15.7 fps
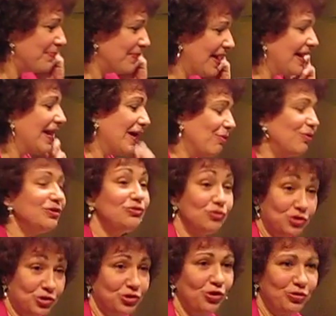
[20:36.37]
And I want to
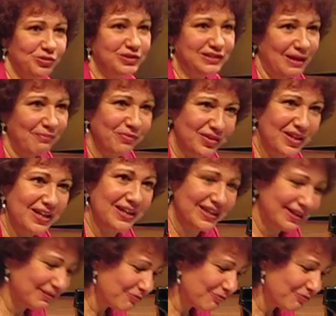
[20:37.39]
show something, and